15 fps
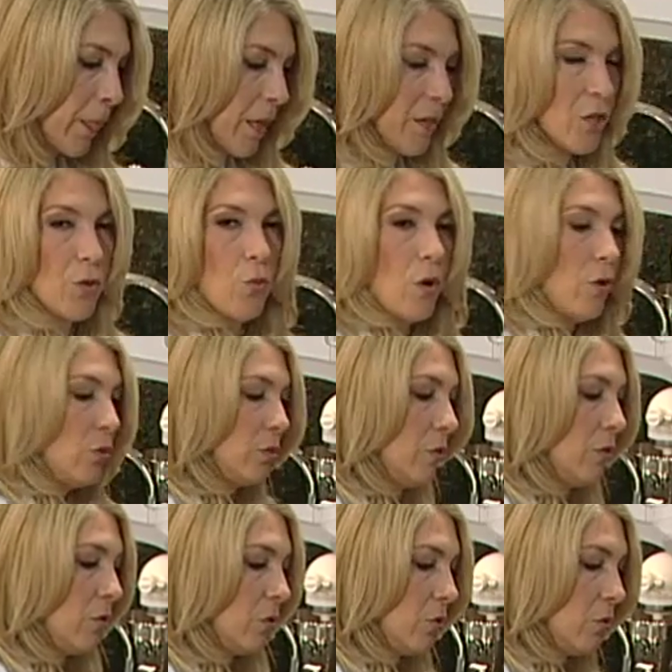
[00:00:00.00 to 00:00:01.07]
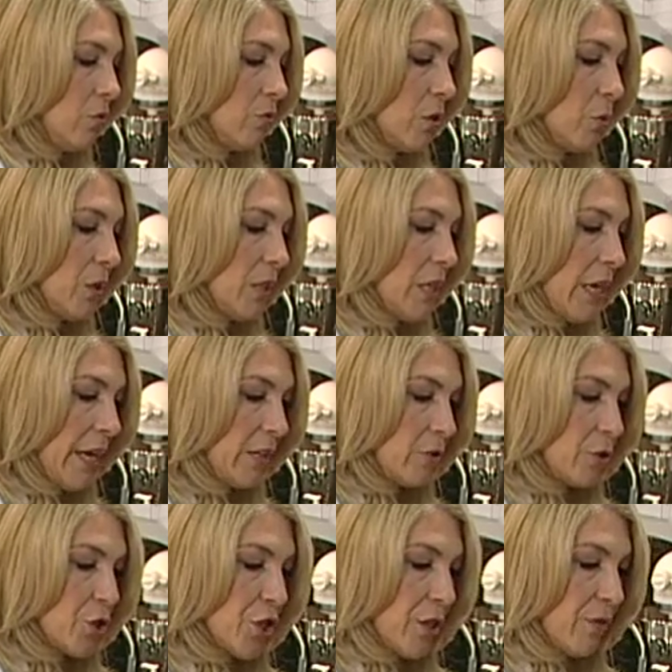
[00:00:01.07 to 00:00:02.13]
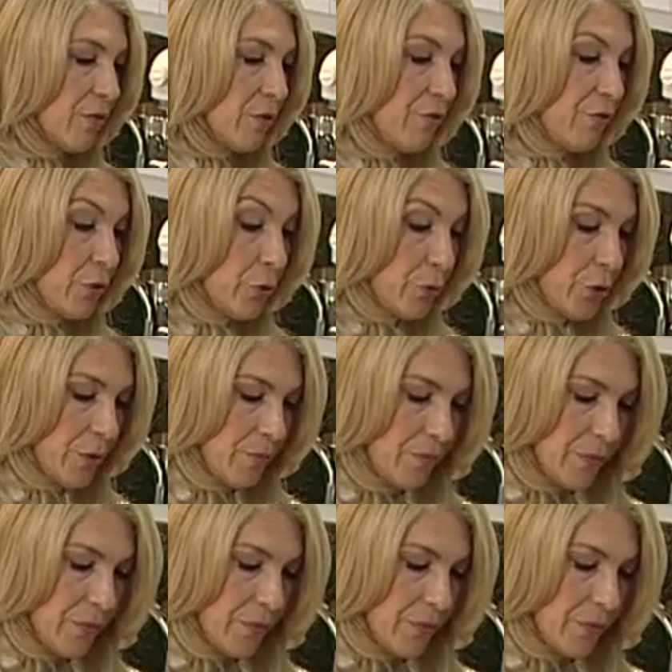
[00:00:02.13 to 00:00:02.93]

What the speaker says: And you won't ruin the energy of the food.